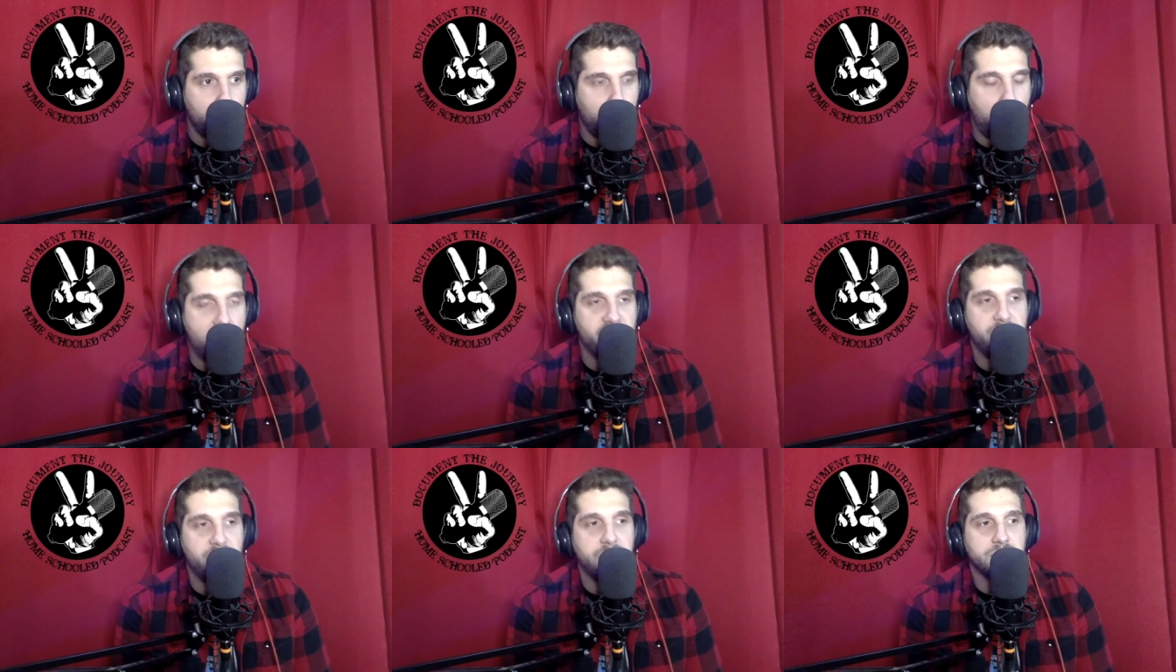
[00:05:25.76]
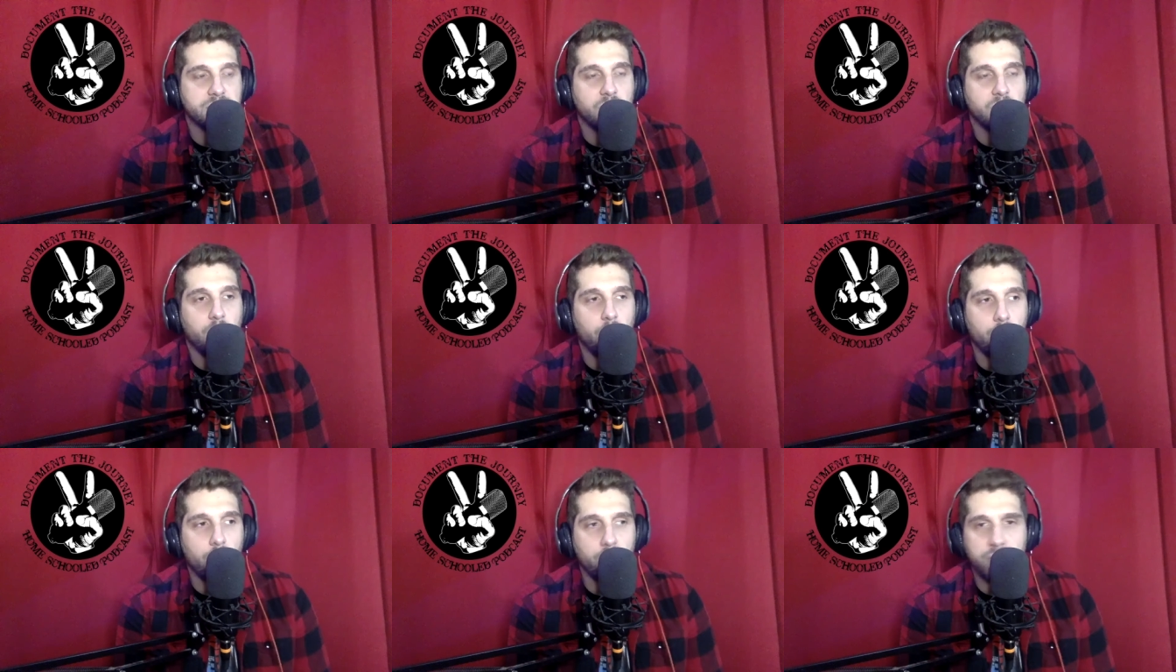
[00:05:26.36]
I've been
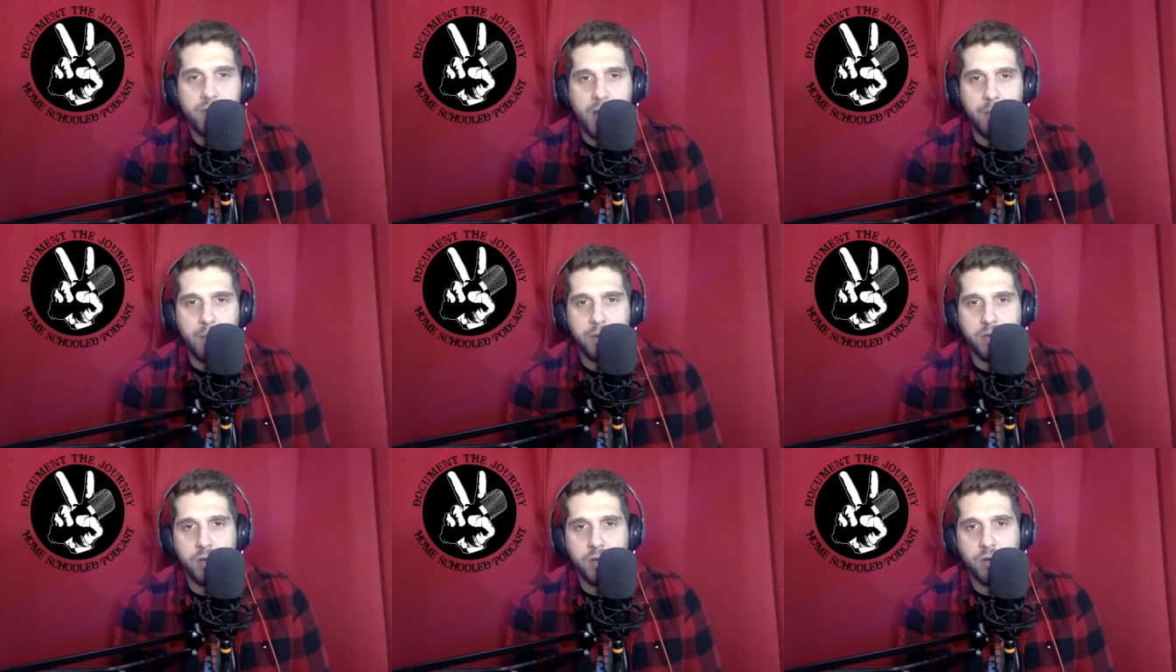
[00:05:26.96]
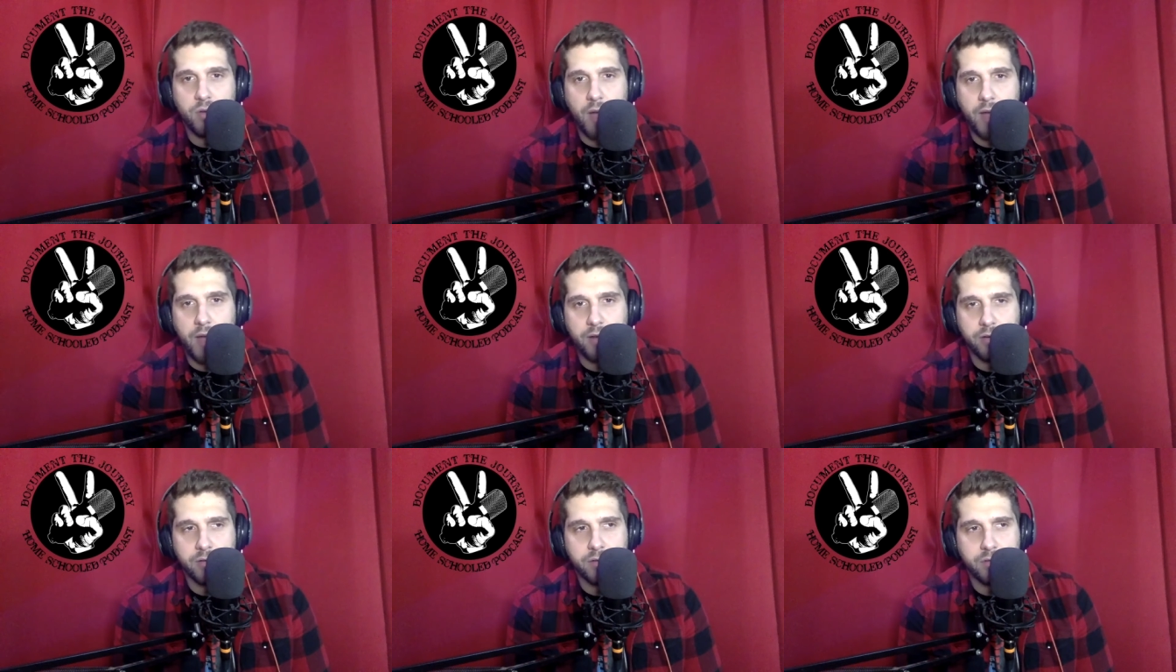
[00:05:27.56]
told that I'm a good
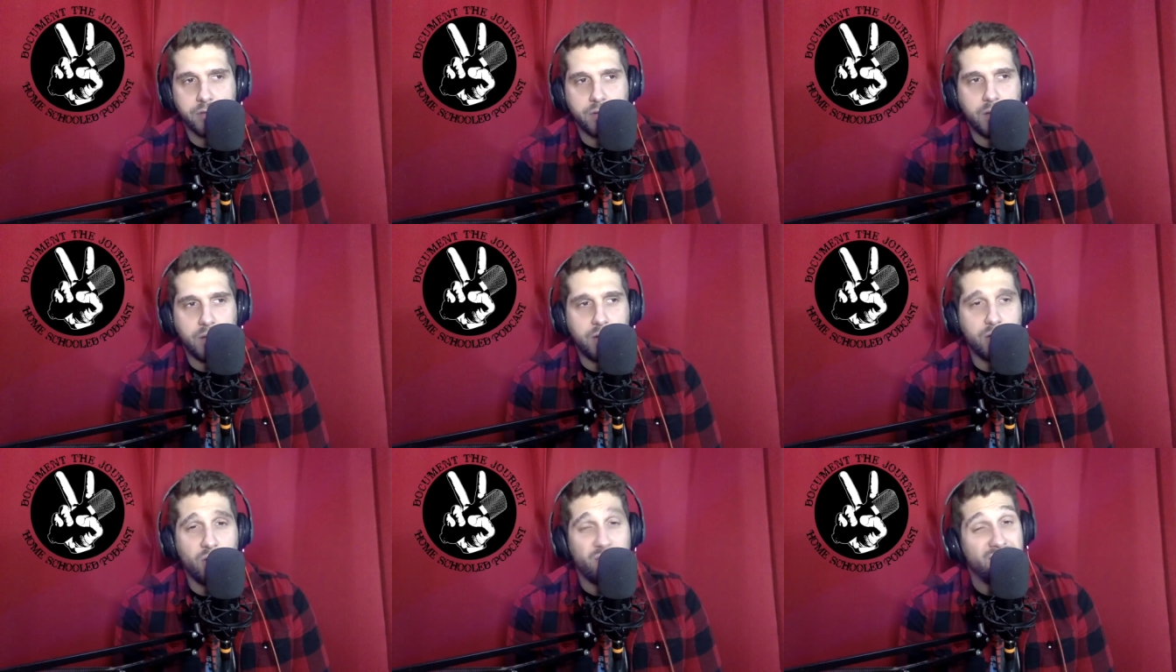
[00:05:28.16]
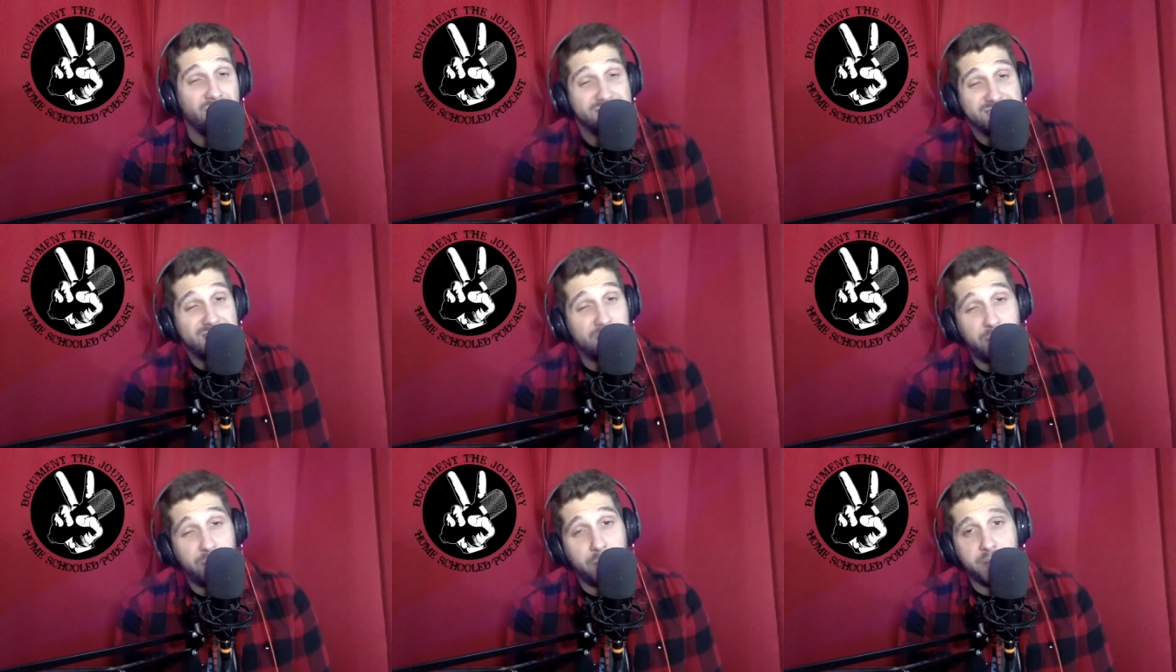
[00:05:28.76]
writer. I don't know if I'd say
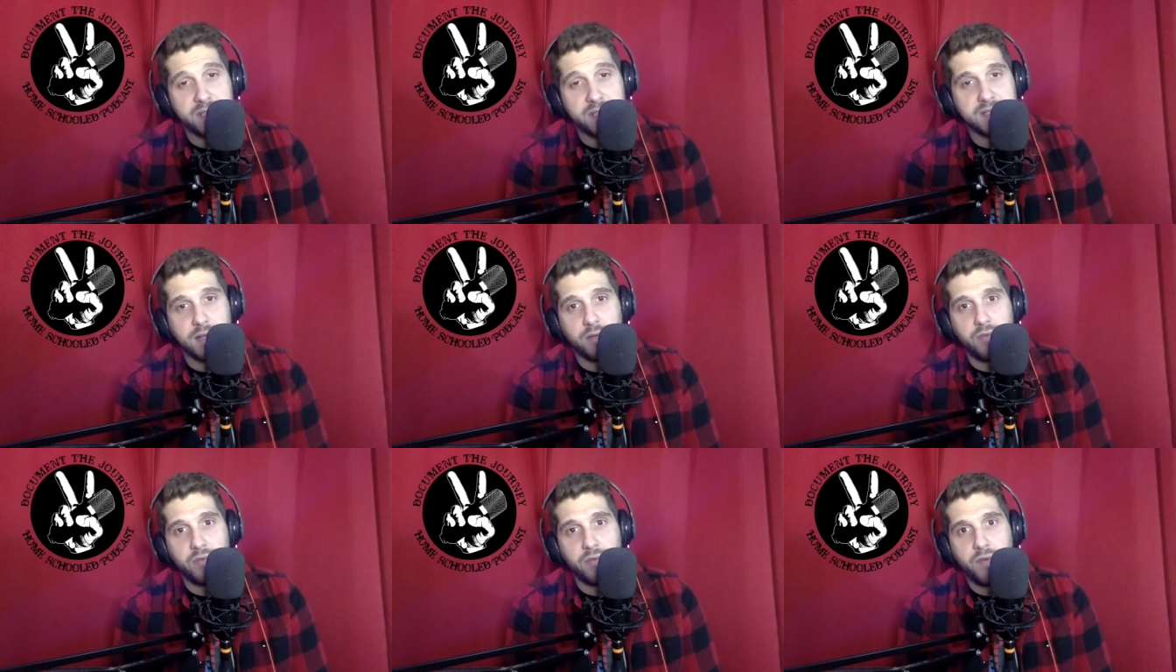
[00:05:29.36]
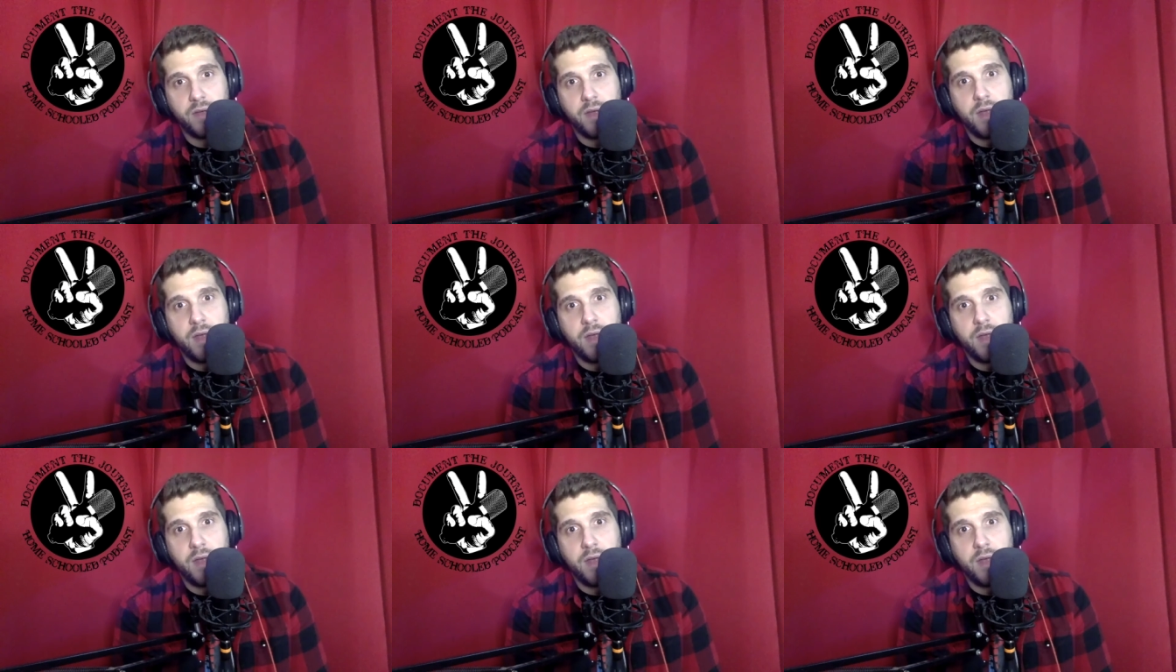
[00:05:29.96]
it about myself.